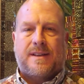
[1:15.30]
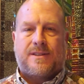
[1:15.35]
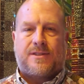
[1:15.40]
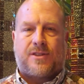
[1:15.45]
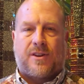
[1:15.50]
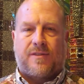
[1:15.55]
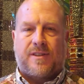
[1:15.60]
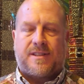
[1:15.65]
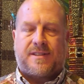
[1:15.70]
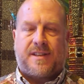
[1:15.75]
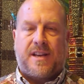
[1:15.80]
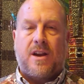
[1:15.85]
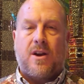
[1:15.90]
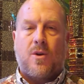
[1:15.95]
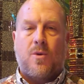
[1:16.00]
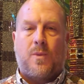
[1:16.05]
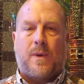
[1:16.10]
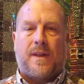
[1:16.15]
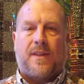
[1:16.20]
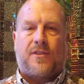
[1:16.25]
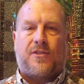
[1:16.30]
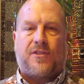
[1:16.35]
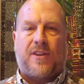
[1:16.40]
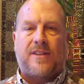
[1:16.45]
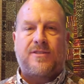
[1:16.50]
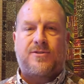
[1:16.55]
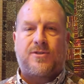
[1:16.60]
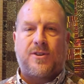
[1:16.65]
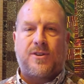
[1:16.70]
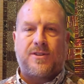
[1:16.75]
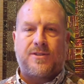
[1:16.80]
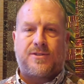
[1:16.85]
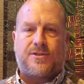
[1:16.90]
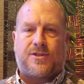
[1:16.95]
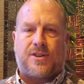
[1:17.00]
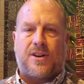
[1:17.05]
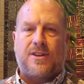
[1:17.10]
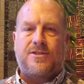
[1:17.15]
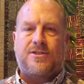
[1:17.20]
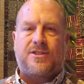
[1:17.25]
service here with Central
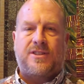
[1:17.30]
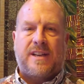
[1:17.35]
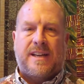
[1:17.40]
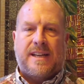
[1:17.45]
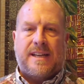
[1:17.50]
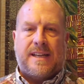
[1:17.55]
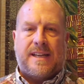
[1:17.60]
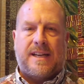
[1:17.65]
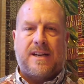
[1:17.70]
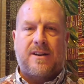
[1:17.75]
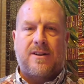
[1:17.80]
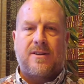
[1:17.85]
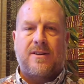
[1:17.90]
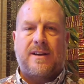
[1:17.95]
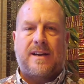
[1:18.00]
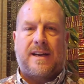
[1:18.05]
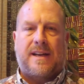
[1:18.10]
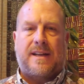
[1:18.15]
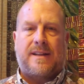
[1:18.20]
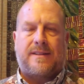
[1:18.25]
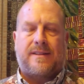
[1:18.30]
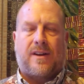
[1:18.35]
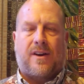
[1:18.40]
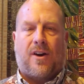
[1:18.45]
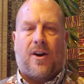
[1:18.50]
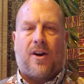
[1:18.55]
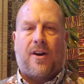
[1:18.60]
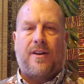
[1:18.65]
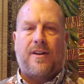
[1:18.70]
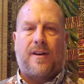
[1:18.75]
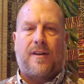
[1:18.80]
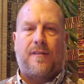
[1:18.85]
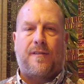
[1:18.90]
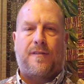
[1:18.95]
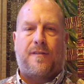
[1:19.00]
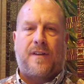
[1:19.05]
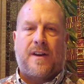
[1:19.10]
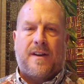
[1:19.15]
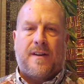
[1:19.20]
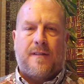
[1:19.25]
Church here in the heart
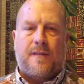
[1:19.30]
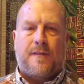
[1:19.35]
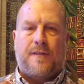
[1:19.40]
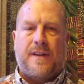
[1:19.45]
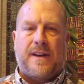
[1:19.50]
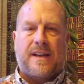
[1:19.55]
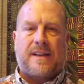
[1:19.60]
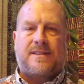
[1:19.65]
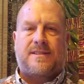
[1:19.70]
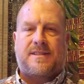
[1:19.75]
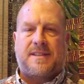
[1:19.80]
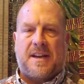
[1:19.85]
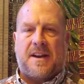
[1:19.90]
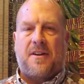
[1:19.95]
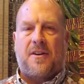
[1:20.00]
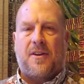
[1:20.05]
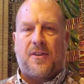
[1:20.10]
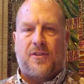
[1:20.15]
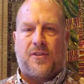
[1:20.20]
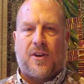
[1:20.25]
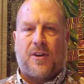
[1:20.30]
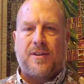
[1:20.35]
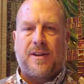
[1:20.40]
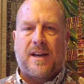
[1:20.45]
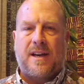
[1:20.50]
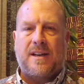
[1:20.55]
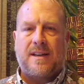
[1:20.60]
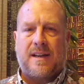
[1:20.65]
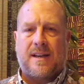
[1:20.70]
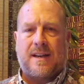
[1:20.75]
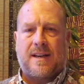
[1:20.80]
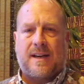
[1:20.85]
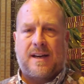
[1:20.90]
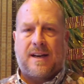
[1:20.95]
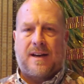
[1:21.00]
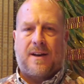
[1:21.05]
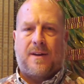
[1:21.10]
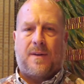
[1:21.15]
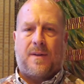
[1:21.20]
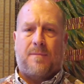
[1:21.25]
of Phoenix,
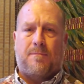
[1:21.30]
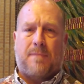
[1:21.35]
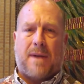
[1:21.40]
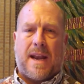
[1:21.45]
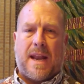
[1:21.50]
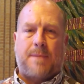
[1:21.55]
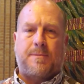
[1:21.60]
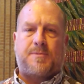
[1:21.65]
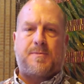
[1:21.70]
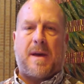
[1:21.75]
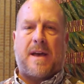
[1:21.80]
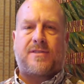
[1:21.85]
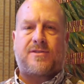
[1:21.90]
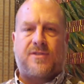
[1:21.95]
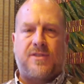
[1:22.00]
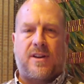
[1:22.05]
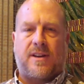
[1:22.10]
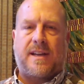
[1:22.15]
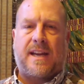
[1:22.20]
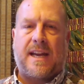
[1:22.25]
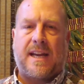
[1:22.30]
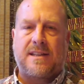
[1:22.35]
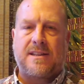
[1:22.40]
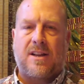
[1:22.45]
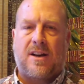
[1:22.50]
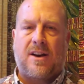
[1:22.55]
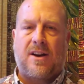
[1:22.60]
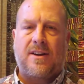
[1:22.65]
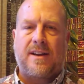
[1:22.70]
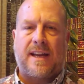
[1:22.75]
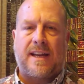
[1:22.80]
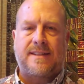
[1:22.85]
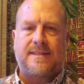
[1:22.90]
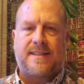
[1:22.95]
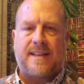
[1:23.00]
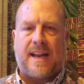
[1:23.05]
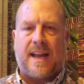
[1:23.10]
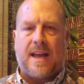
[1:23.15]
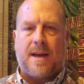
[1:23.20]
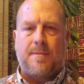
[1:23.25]
Arizona. My name is Pastor Doug Handlong, and
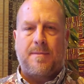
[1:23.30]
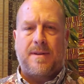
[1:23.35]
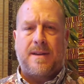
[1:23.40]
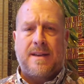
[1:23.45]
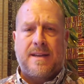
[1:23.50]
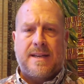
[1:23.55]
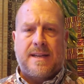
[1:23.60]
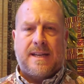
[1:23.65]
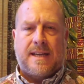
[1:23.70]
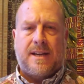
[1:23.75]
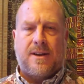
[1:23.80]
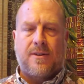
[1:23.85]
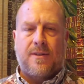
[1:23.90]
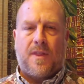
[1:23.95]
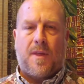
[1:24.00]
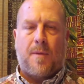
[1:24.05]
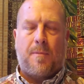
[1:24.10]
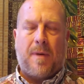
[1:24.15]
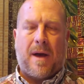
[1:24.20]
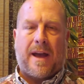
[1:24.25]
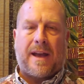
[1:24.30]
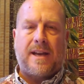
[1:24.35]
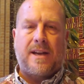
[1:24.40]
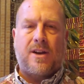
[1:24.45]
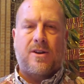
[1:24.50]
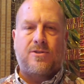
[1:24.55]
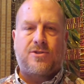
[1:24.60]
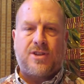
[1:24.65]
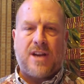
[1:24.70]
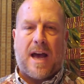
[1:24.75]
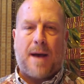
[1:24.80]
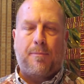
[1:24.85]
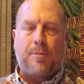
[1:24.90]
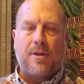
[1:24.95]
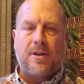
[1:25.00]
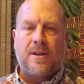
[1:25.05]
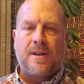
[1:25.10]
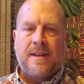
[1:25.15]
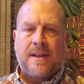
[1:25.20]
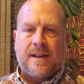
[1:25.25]
today I'm here in the Pioneer
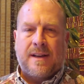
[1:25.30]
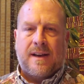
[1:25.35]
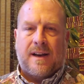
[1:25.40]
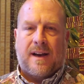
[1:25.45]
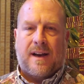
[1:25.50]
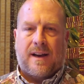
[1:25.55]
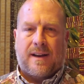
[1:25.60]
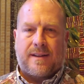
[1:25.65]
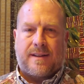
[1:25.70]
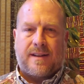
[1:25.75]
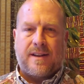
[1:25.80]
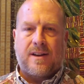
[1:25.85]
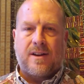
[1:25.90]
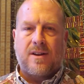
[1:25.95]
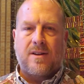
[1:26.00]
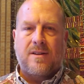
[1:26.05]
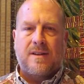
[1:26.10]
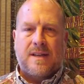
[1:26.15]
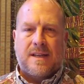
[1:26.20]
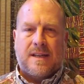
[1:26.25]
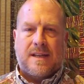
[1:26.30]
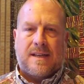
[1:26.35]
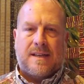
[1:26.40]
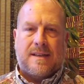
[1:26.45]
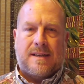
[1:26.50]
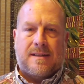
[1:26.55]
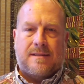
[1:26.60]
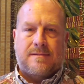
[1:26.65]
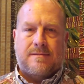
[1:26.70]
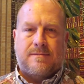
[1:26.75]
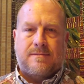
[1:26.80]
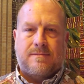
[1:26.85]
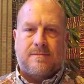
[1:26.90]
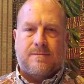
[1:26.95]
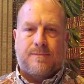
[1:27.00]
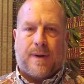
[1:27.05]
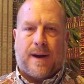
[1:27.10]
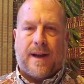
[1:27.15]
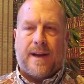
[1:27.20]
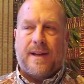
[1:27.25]
Chapel
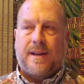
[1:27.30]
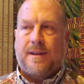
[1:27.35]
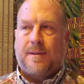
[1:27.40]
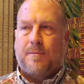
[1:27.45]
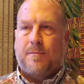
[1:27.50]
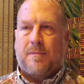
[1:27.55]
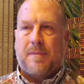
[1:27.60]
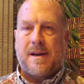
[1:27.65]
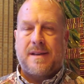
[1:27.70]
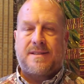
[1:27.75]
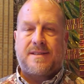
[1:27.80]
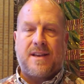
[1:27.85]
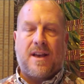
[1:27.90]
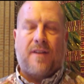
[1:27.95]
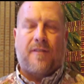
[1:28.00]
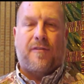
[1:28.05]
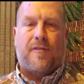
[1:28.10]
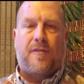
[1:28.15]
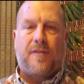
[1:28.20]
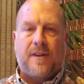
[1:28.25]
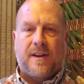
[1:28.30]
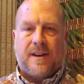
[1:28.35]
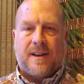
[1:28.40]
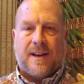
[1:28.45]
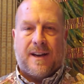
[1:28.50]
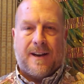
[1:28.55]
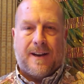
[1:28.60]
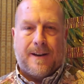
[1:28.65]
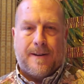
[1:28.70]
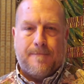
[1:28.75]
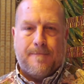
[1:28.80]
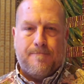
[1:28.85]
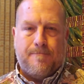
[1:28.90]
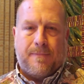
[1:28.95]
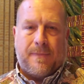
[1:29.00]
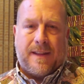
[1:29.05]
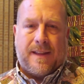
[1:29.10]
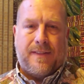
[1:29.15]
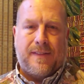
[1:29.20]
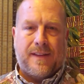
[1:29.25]
by myself
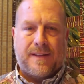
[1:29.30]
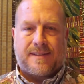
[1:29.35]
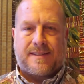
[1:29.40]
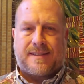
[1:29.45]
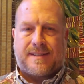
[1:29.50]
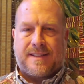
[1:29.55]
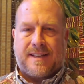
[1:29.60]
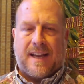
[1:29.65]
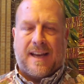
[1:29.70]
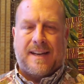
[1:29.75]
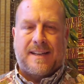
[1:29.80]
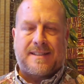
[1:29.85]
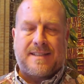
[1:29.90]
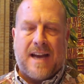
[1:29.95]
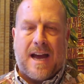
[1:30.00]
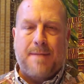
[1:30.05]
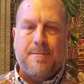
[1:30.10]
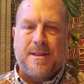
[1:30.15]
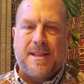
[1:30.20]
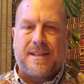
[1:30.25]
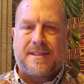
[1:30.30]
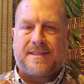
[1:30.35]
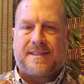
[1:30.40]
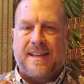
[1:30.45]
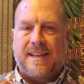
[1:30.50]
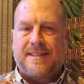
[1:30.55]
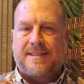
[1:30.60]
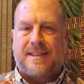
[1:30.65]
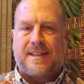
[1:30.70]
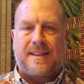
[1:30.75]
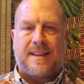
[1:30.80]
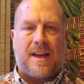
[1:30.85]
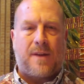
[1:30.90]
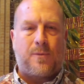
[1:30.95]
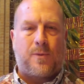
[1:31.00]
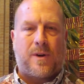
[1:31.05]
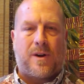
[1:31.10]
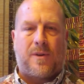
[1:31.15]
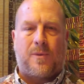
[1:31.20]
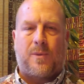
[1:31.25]
in this kind of time in this season
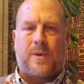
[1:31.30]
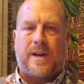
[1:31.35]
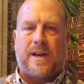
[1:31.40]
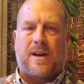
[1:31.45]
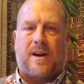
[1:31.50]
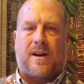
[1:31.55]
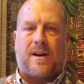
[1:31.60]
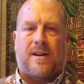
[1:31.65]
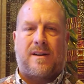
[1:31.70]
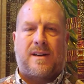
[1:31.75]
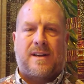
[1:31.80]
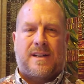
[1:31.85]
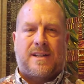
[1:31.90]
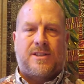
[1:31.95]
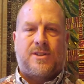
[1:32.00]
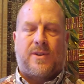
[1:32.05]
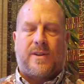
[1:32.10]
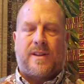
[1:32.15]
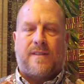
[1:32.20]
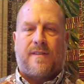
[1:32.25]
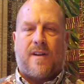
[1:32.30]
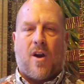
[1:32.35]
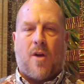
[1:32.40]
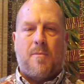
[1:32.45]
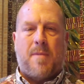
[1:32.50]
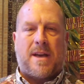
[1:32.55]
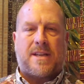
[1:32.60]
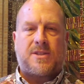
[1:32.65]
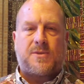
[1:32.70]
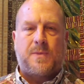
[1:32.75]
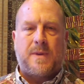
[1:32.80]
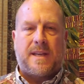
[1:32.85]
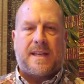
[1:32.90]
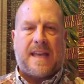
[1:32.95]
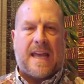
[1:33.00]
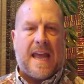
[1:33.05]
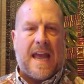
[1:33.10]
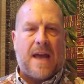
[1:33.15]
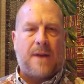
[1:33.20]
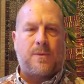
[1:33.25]
that we are doing the very best we
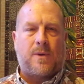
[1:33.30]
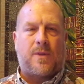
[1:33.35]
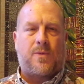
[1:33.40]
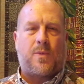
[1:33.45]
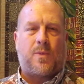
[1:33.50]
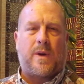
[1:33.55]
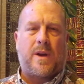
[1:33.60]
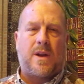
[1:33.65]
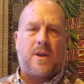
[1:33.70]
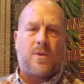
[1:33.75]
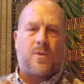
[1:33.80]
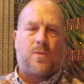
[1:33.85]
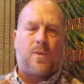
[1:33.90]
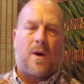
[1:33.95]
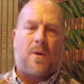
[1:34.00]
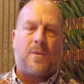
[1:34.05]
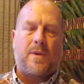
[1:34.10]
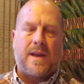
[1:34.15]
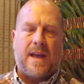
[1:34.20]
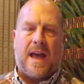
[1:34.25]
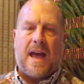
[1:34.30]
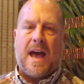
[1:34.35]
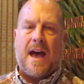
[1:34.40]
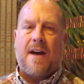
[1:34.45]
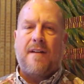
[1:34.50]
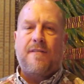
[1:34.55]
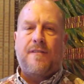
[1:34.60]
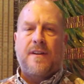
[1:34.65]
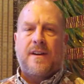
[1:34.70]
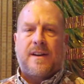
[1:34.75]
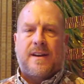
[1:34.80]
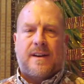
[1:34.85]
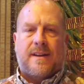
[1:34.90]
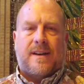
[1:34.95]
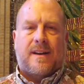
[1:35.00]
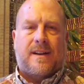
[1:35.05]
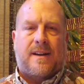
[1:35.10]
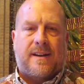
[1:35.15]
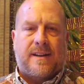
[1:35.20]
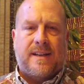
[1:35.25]
can with what we
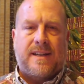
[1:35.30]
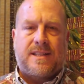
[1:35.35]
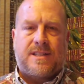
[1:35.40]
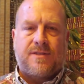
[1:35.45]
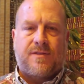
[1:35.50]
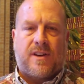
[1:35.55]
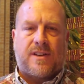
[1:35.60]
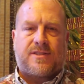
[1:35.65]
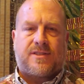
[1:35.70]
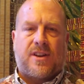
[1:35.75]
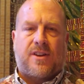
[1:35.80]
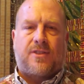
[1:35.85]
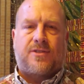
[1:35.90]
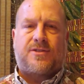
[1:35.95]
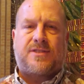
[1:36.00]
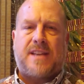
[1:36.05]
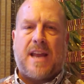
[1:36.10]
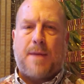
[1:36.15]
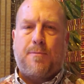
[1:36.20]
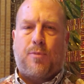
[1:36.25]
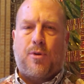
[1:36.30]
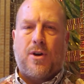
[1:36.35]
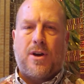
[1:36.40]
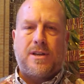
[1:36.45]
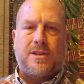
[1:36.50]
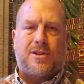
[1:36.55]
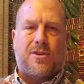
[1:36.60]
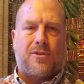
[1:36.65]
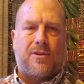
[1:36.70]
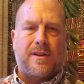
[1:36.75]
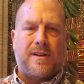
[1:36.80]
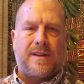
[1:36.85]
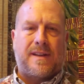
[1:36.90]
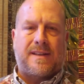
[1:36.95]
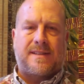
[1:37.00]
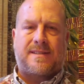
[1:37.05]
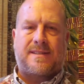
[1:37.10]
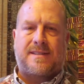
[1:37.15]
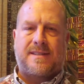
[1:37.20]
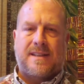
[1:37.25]
have. Each of us under stay put during
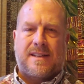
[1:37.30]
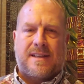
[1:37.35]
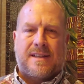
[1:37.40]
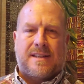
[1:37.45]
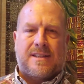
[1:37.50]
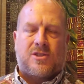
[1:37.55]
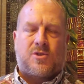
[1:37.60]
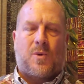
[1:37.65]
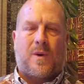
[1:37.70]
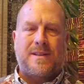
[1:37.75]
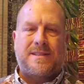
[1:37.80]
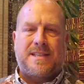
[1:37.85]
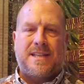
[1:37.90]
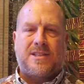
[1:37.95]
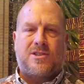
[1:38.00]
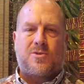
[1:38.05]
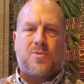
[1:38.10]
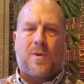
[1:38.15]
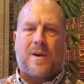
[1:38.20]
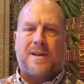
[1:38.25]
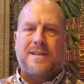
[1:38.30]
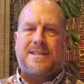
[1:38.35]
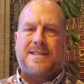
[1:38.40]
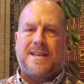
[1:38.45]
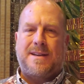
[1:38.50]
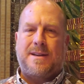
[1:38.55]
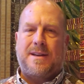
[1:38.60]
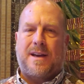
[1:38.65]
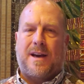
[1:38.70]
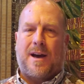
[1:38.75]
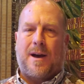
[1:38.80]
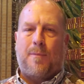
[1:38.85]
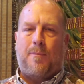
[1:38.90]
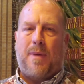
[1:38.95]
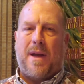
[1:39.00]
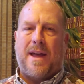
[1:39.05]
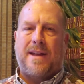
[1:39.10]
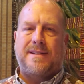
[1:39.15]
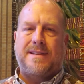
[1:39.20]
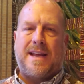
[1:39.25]
this 2020
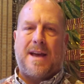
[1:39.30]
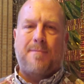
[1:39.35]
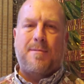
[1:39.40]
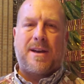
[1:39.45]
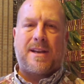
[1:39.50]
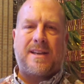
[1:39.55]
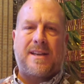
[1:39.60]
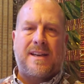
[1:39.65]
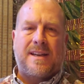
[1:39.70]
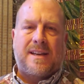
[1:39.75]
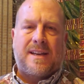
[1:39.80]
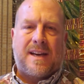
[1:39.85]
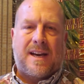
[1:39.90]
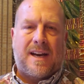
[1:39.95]
pandemic.